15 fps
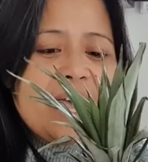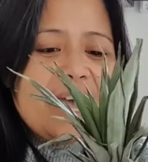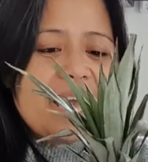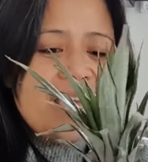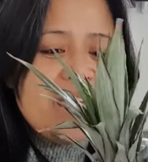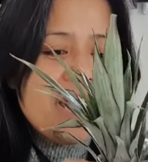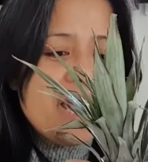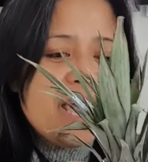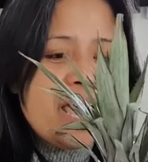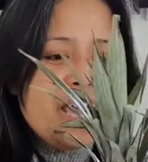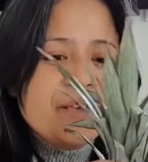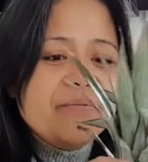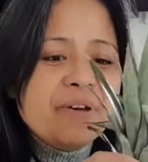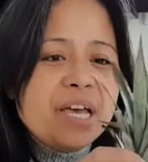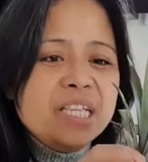
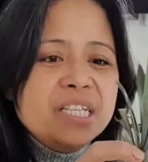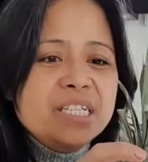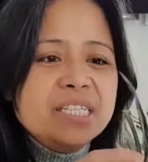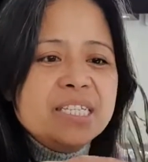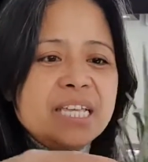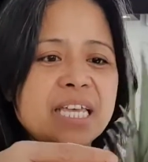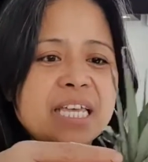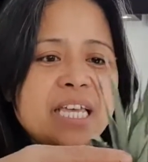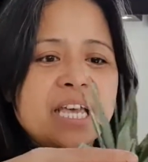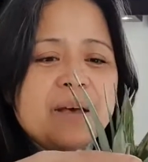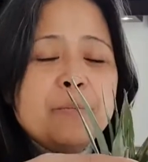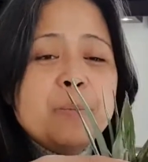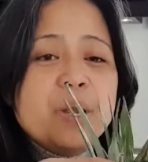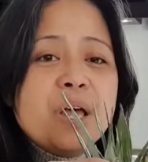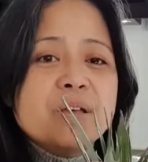If I just see a
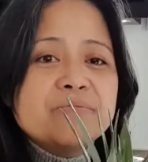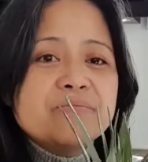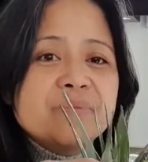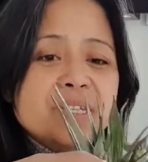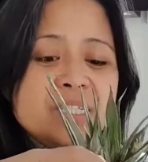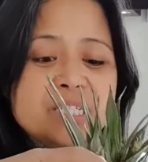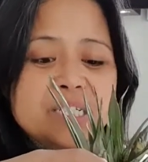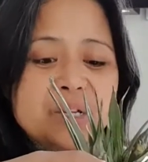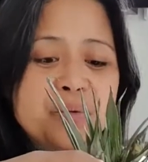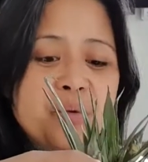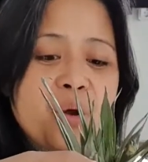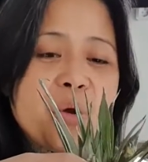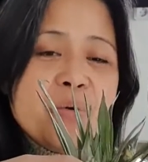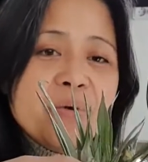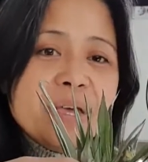plant that's
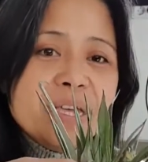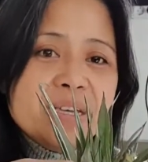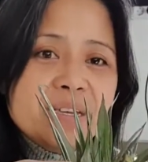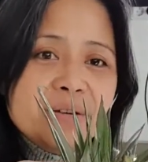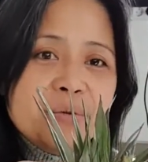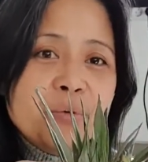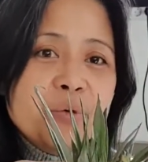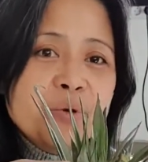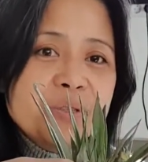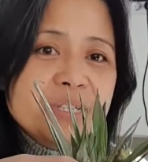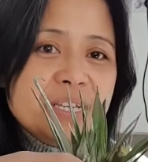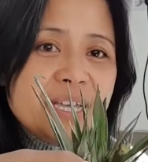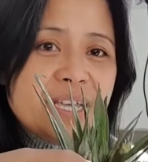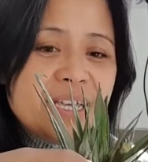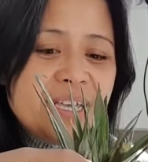growing and
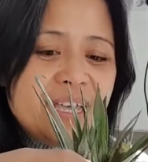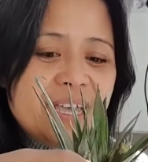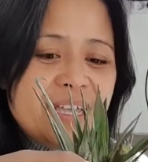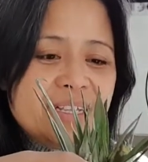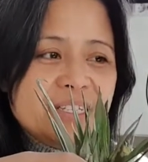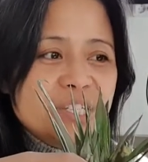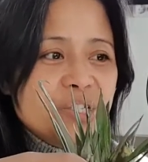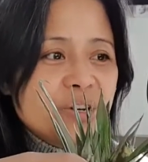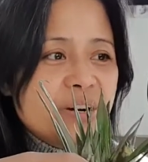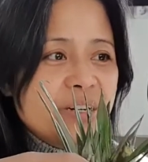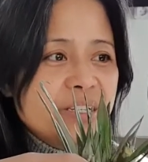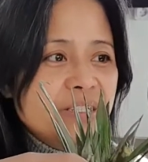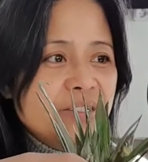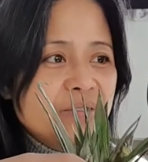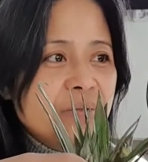rooting and
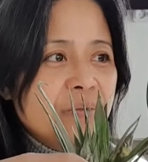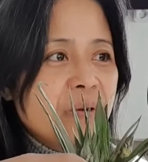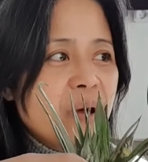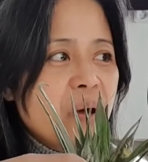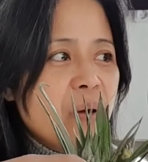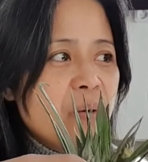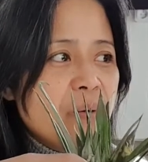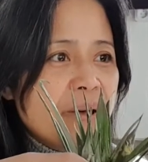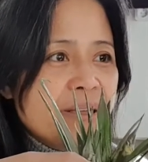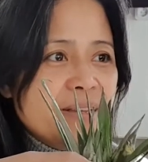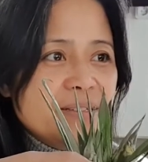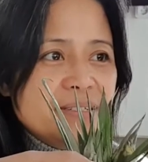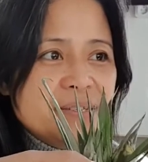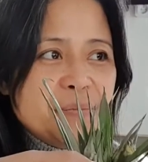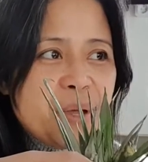started to grow,
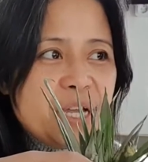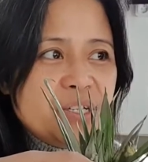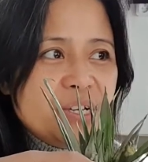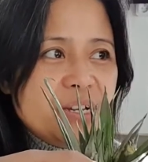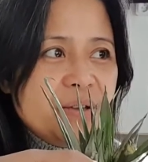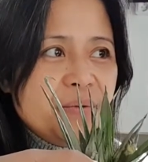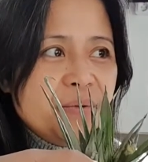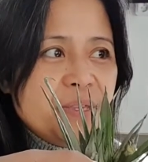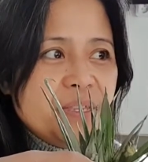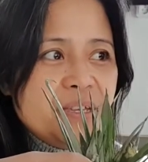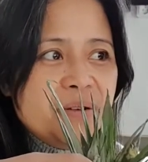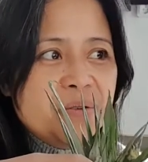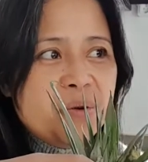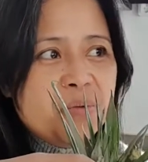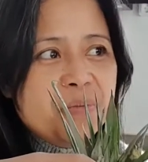and especially when they
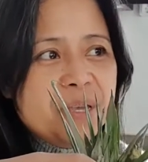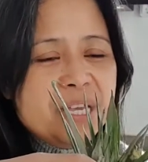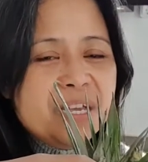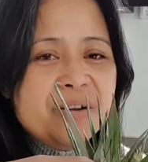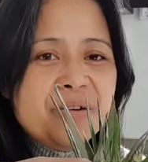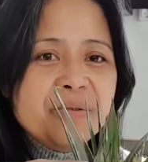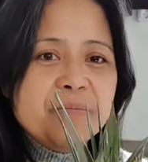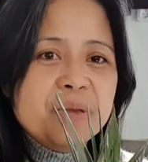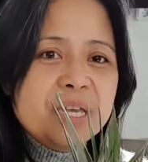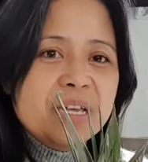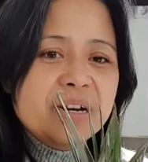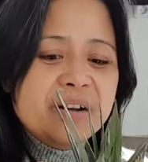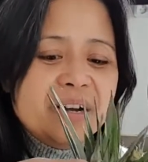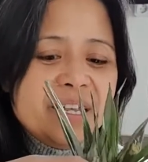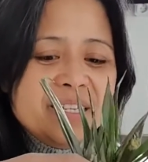grow bigger and
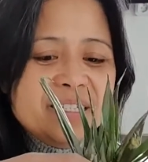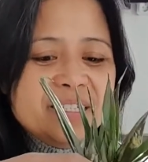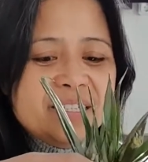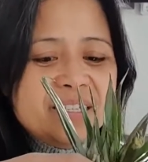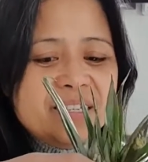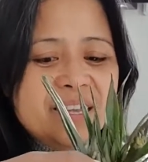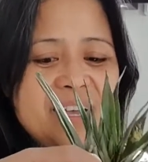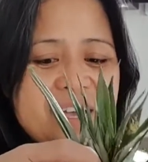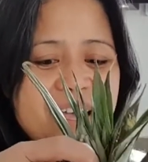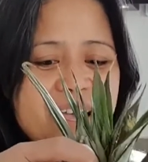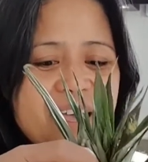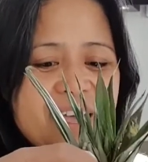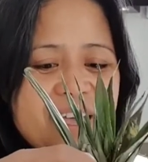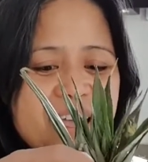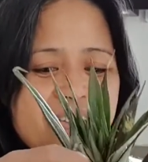bigger
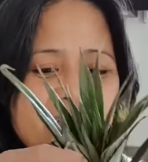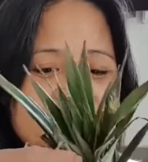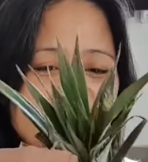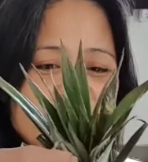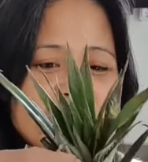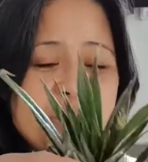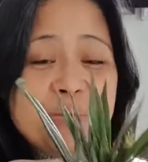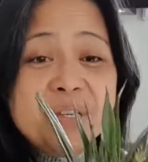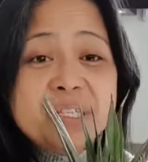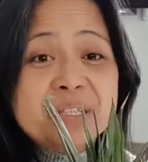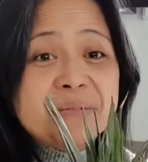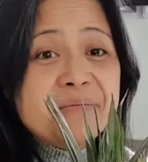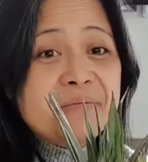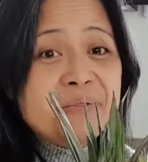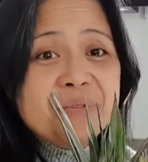and bearing
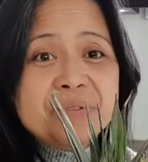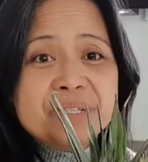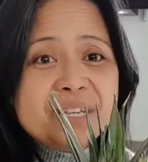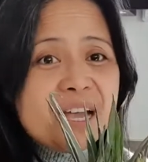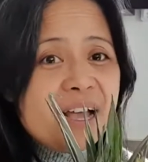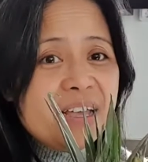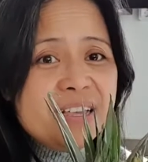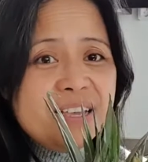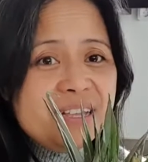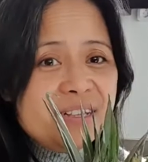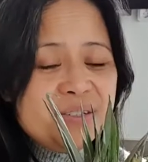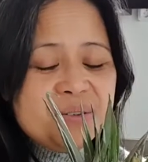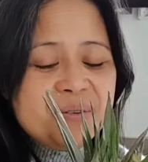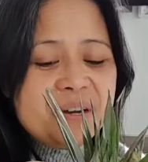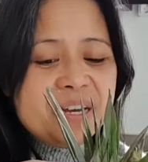some fruits, I get
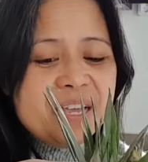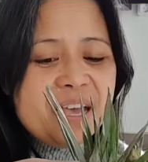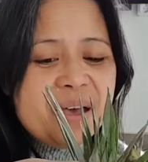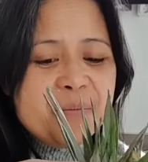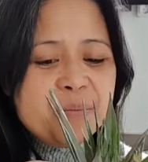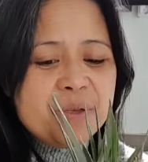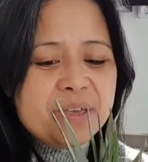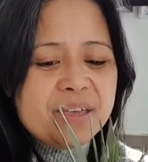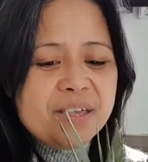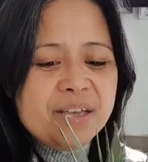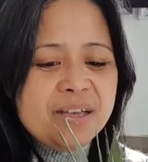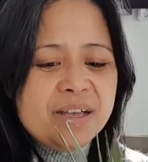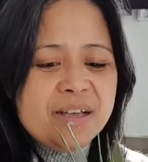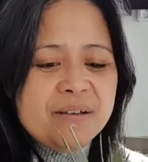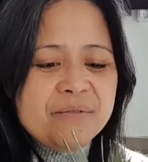already happy
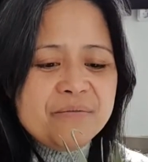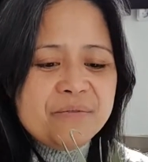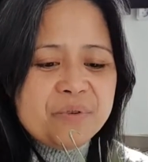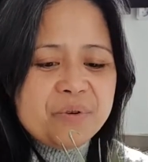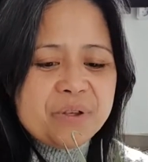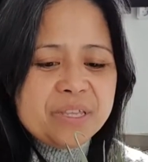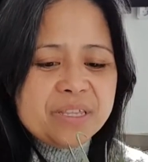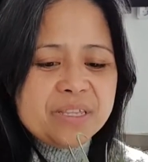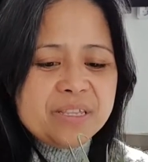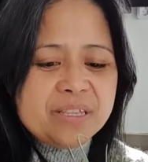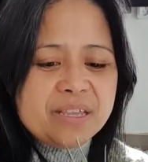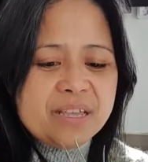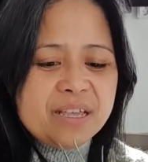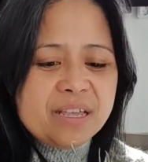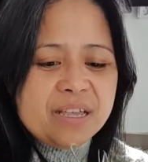for it.
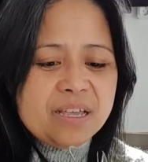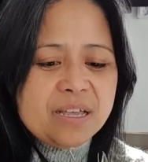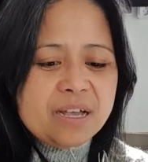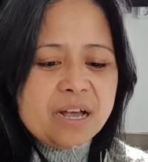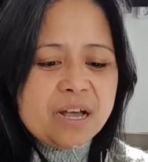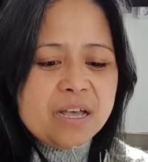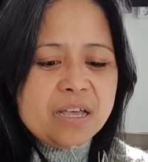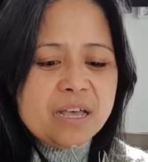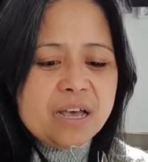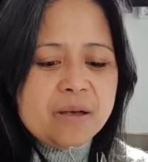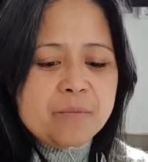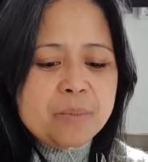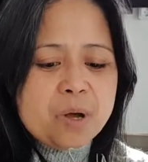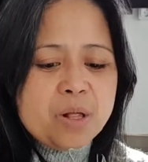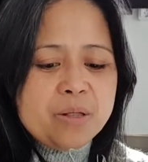I
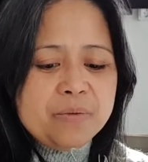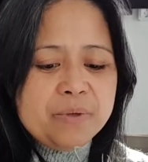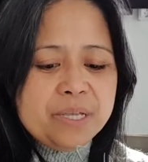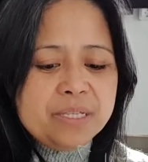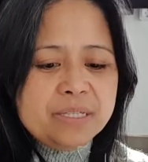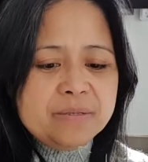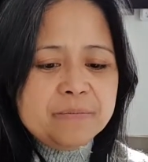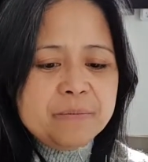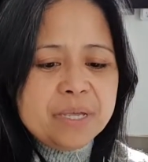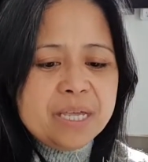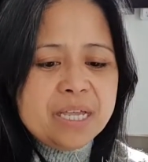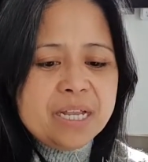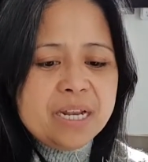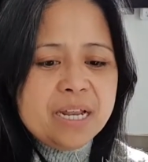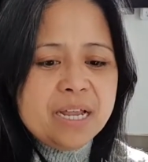am always
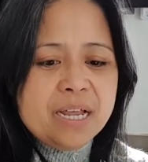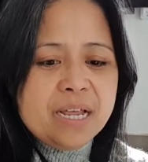been